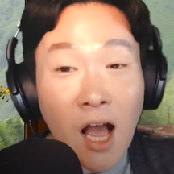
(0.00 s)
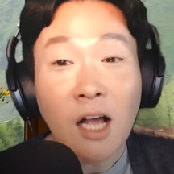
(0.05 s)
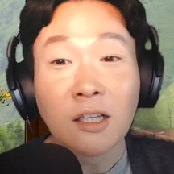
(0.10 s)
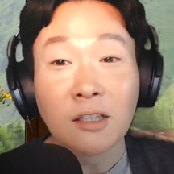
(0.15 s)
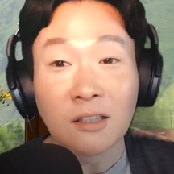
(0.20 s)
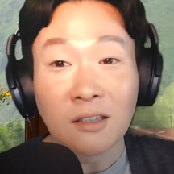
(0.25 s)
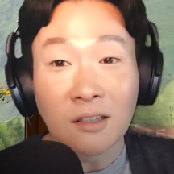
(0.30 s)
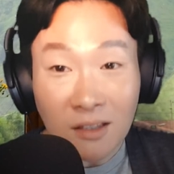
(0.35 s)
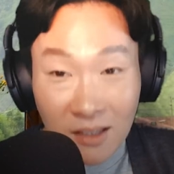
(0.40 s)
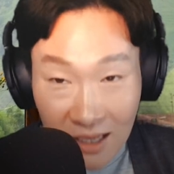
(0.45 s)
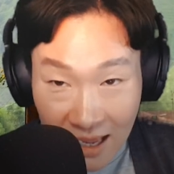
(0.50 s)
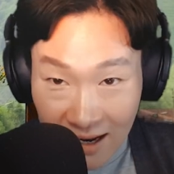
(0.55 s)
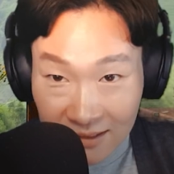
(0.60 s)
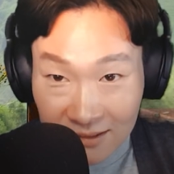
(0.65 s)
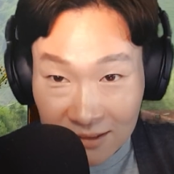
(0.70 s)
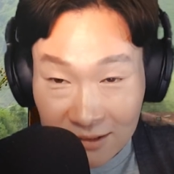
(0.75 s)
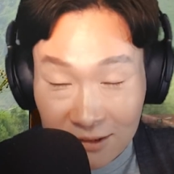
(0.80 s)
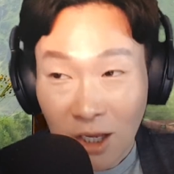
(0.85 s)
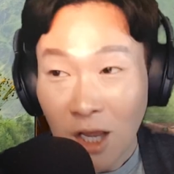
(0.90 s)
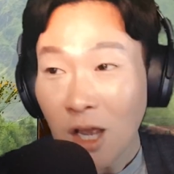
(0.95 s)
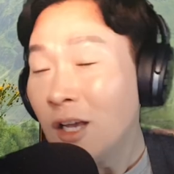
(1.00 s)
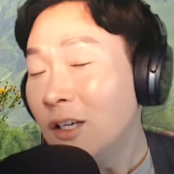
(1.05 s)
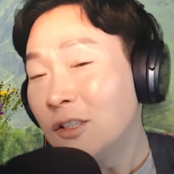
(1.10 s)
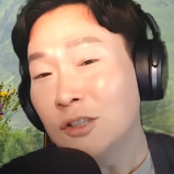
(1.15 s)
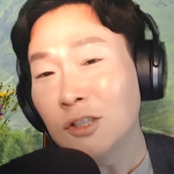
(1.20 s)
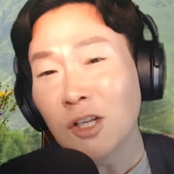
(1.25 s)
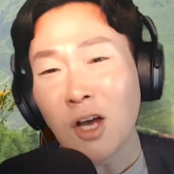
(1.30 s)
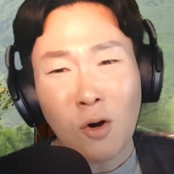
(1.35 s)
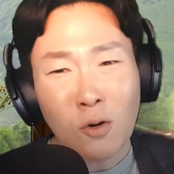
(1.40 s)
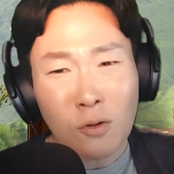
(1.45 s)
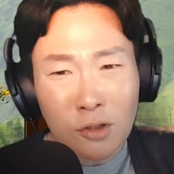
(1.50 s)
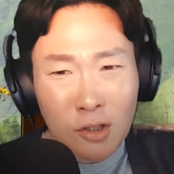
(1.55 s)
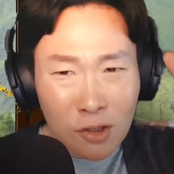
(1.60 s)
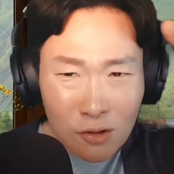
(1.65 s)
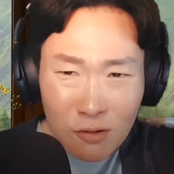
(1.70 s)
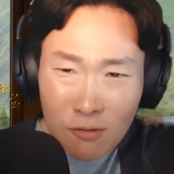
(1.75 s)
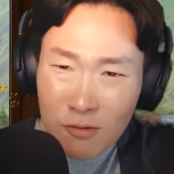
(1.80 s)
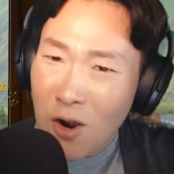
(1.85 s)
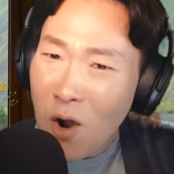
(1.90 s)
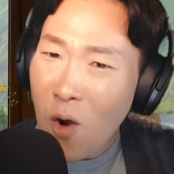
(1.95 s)
less. So
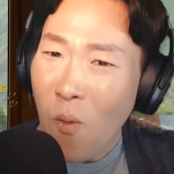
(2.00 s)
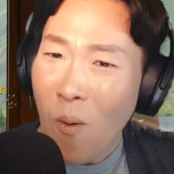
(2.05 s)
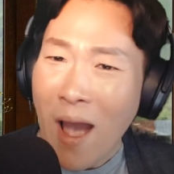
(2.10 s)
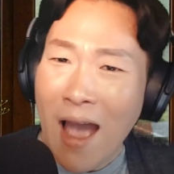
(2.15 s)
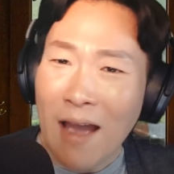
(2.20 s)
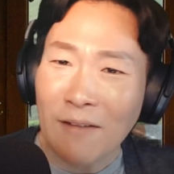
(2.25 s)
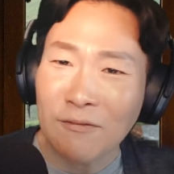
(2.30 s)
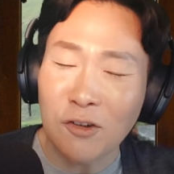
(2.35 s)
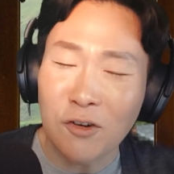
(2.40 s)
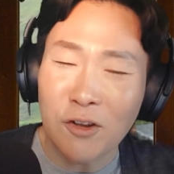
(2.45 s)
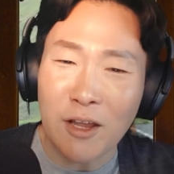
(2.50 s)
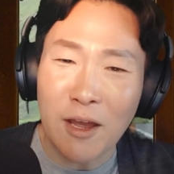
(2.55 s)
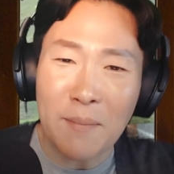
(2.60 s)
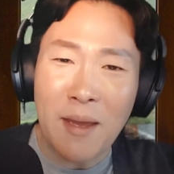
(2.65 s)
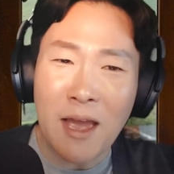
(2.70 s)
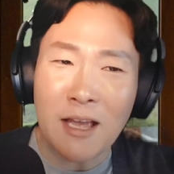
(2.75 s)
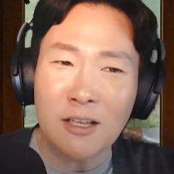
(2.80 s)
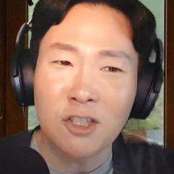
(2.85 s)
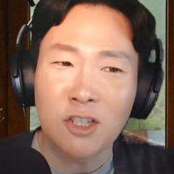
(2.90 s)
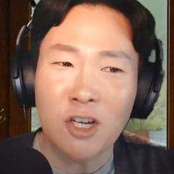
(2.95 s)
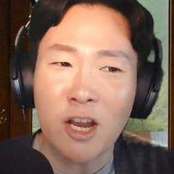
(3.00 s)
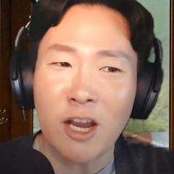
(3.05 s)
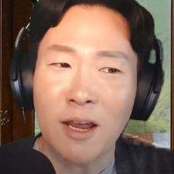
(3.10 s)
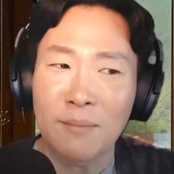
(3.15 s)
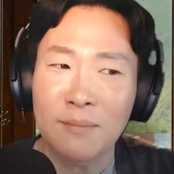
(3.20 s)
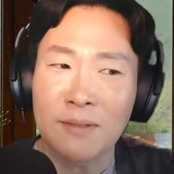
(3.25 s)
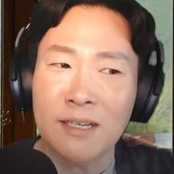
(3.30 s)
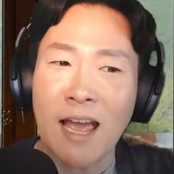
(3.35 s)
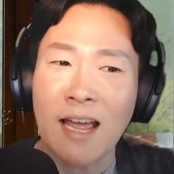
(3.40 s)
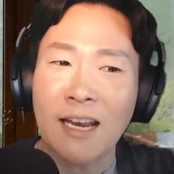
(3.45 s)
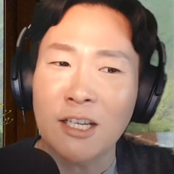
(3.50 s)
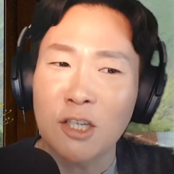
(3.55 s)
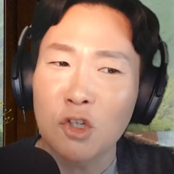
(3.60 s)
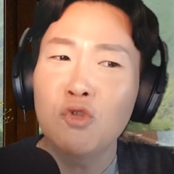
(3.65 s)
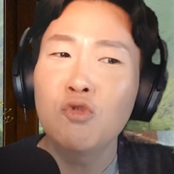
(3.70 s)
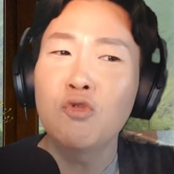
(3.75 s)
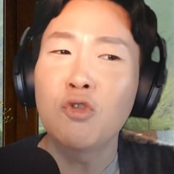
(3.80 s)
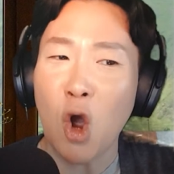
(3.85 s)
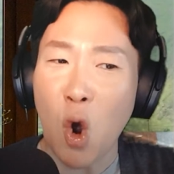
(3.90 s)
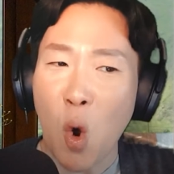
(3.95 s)
you go after them, SJM Daddy. You
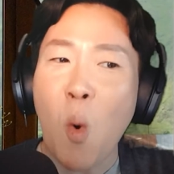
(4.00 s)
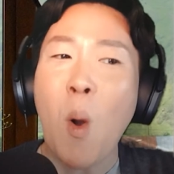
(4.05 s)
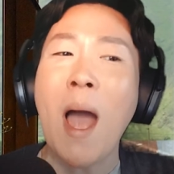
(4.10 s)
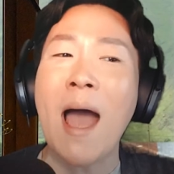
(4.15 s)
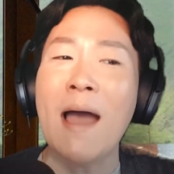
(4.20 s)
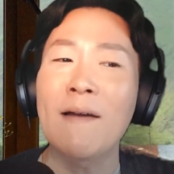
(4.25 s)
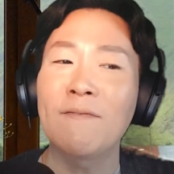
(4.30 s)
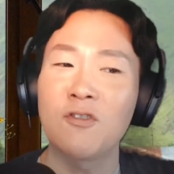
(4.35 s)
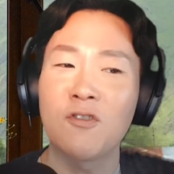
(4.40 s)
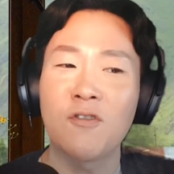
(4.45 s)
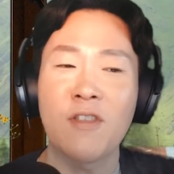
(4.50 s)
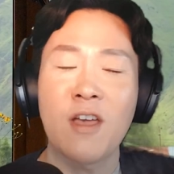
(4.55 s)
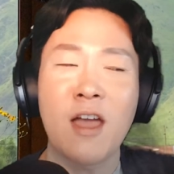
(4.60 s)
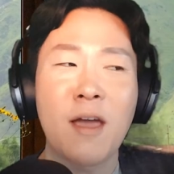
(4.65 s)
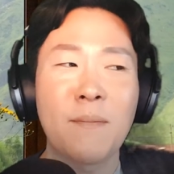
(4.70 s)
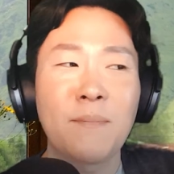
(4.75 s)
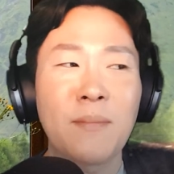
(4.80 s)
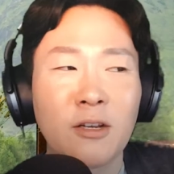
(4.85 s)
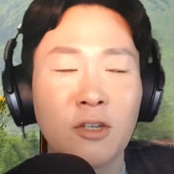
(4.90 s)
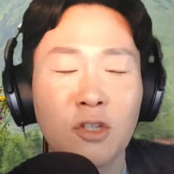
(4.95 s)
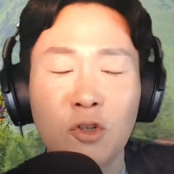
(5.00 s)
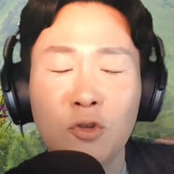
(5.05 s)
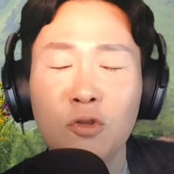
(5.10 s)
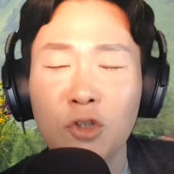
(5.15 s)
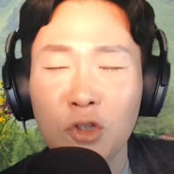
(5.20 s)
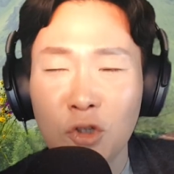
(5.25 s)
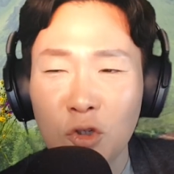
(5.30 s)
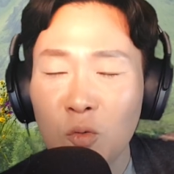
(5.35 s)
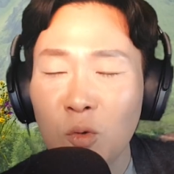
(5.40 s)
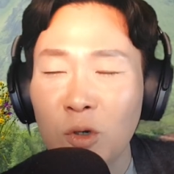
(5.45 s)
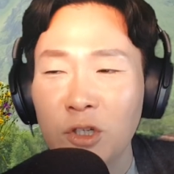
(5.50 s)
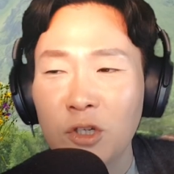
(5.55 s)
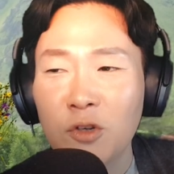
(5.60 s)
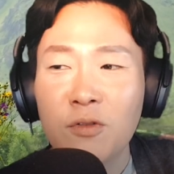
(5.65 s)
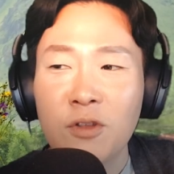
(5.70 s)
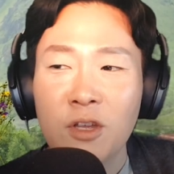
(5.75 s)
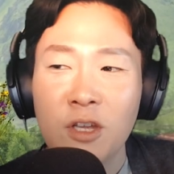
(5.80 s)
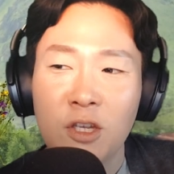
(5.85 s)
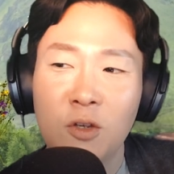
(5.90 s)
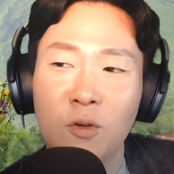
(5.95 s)
go after them, and you do what you
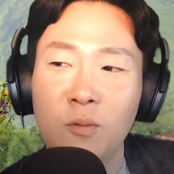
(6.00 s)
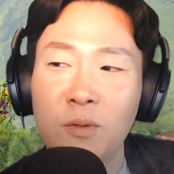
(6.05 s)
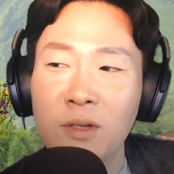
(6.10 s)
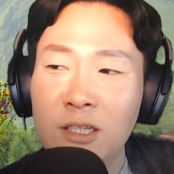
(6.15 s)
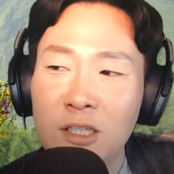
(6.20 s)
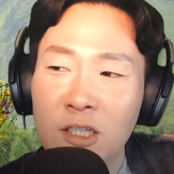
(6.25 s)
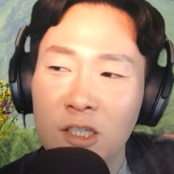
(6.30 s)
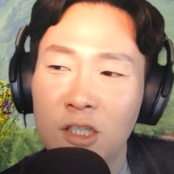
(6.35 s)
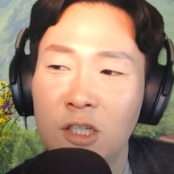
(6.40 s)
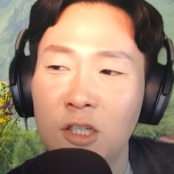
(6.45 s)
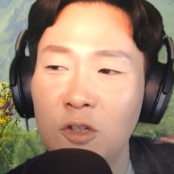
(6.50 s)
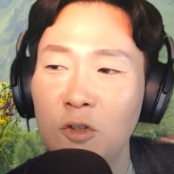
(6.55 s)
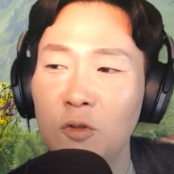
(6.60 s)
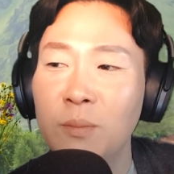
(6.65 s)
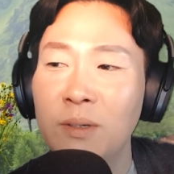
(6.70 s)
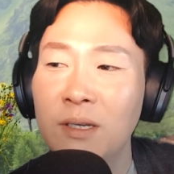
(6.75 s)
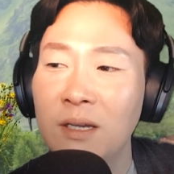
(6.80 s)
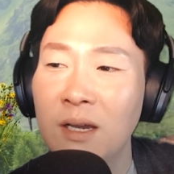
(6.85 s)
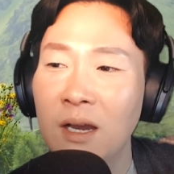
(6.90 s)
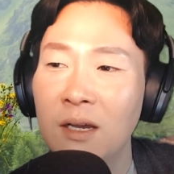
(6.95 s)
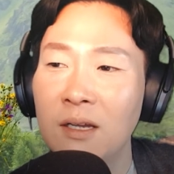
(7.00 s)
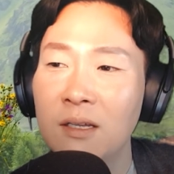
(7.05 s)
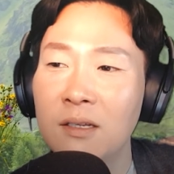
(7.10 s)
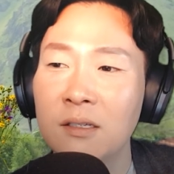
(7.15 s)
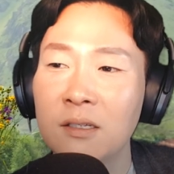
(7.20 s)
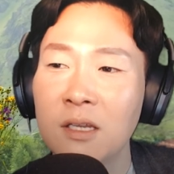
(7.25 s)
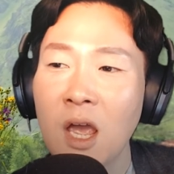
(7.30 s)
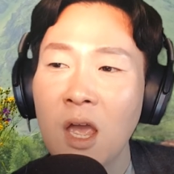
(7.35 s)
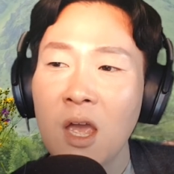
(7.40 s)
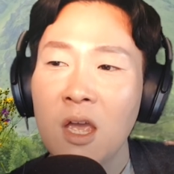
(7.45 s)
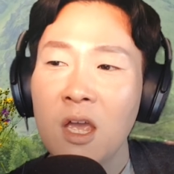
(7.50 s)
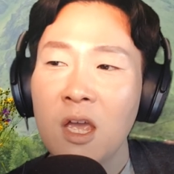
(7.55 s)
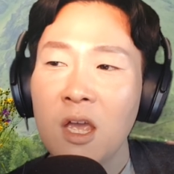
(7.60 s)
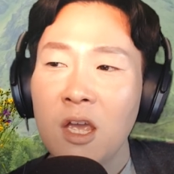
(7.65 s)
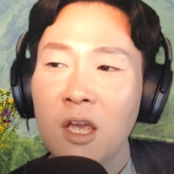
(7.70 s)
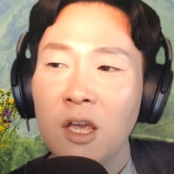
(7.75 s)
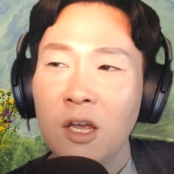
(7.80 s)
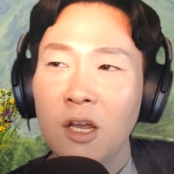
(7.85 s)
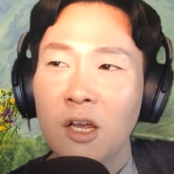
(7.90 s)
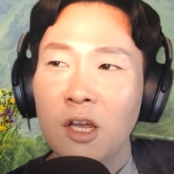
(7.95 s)
think you need to do, because
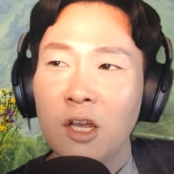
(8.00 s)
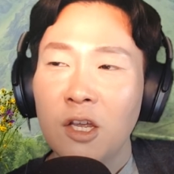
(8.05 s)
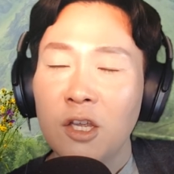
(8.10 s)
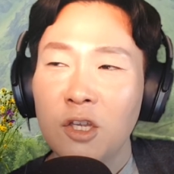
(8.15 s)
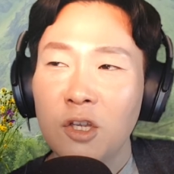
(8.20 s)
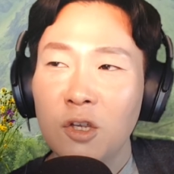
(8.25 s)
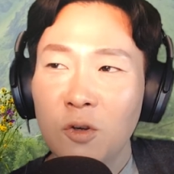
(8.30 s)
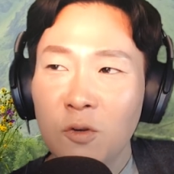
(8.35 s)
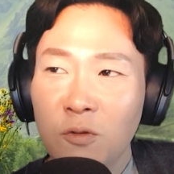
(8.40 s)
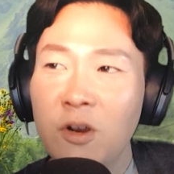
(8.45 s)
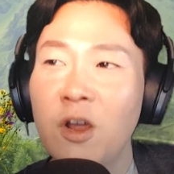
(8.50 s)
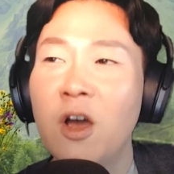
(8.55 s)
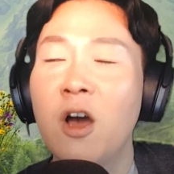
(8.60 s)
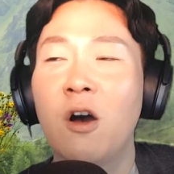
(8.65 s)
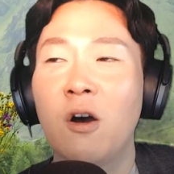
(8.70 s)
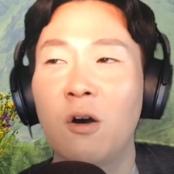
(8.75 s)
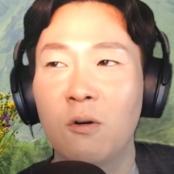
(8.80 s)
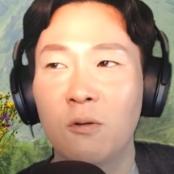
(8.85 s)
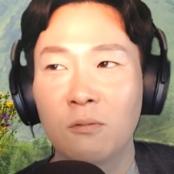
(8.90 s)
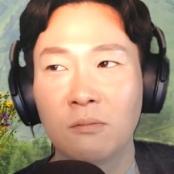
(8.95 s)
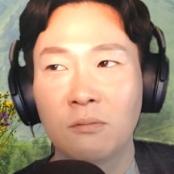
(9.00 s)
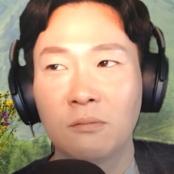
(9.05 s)
you know